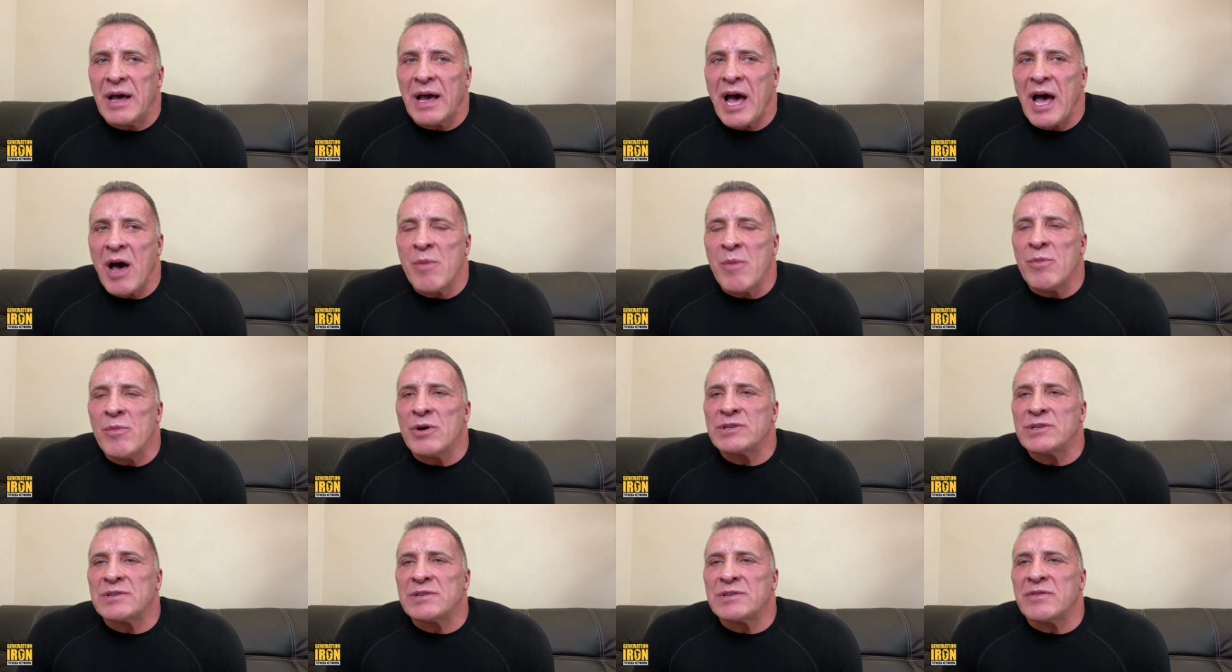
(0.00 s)
how
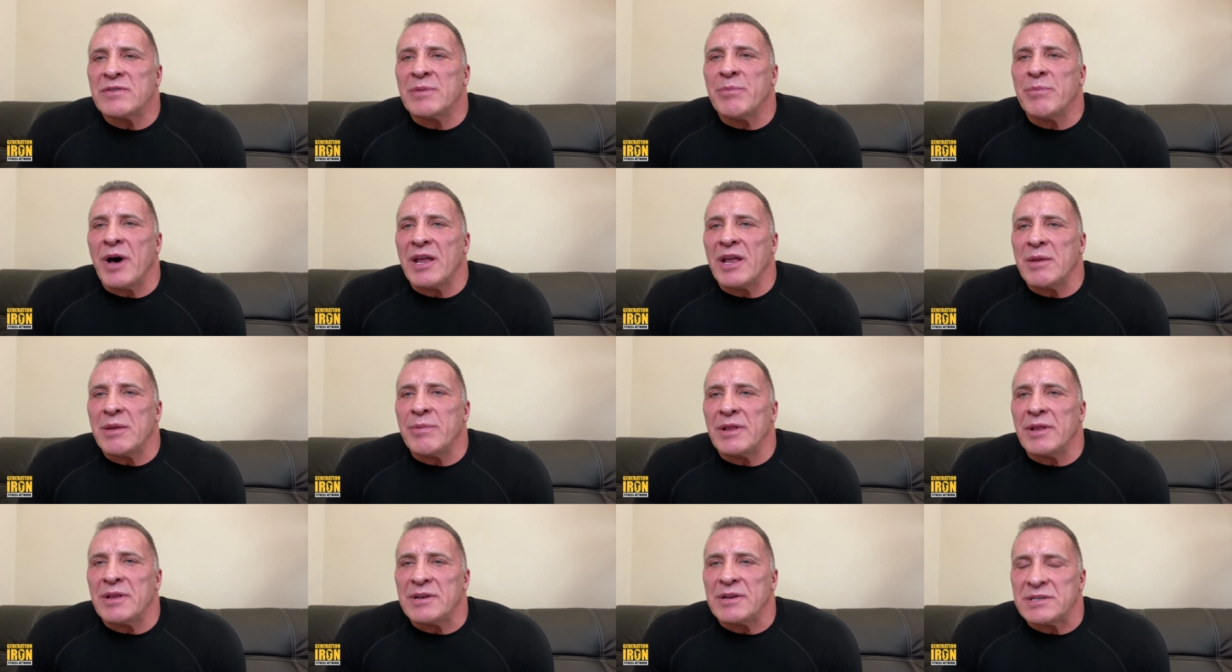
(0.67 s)
most of the
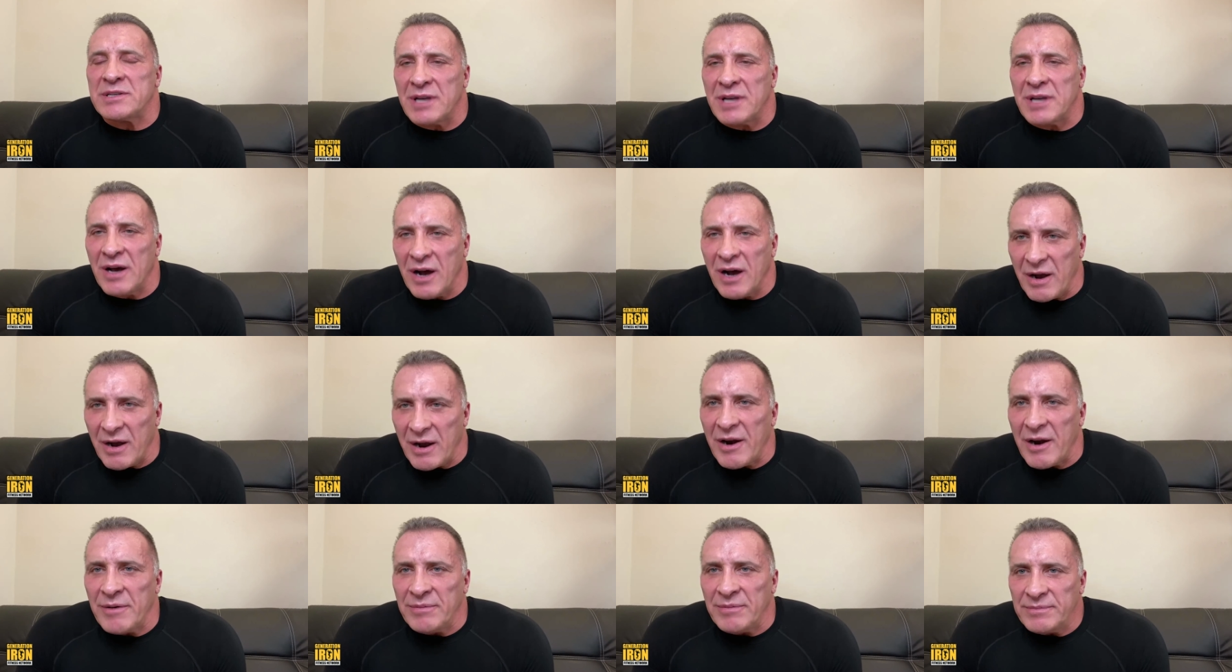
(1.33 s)
bodybuilders
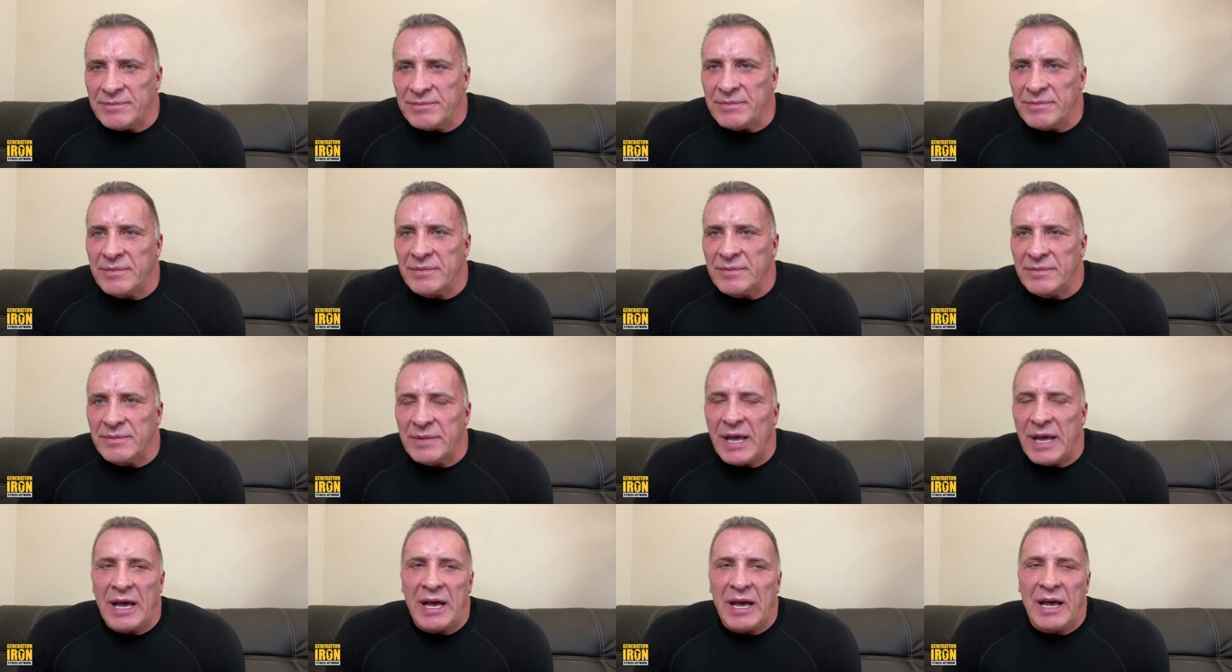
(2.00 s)
are.
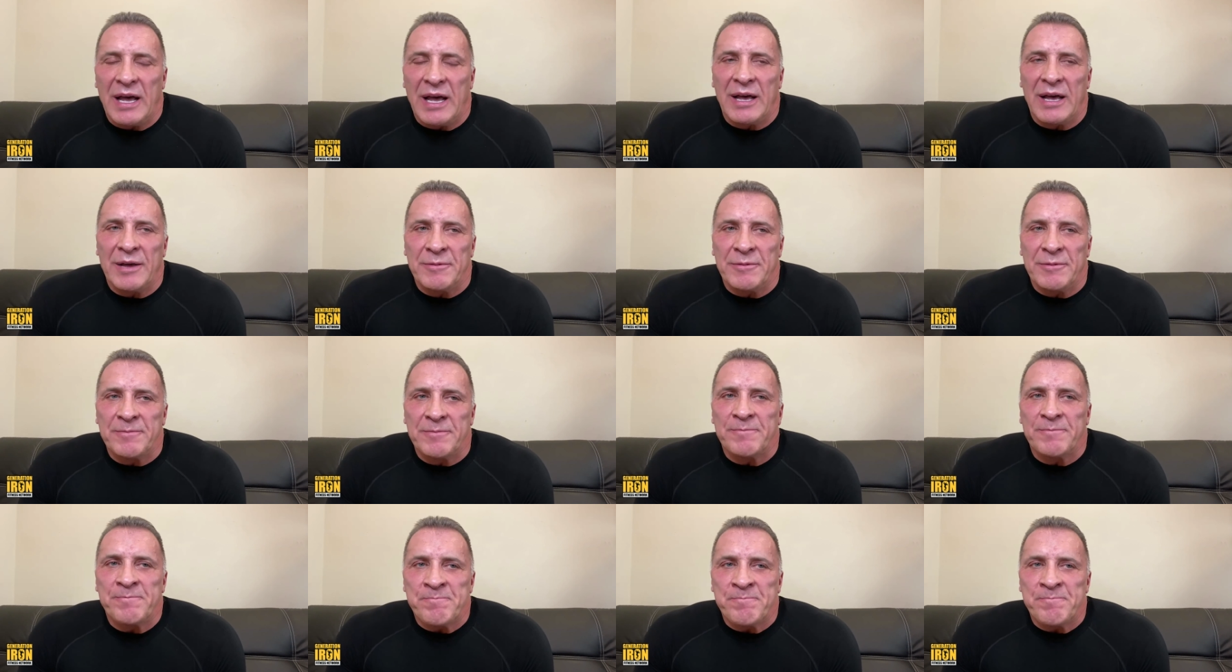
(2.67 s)
Um,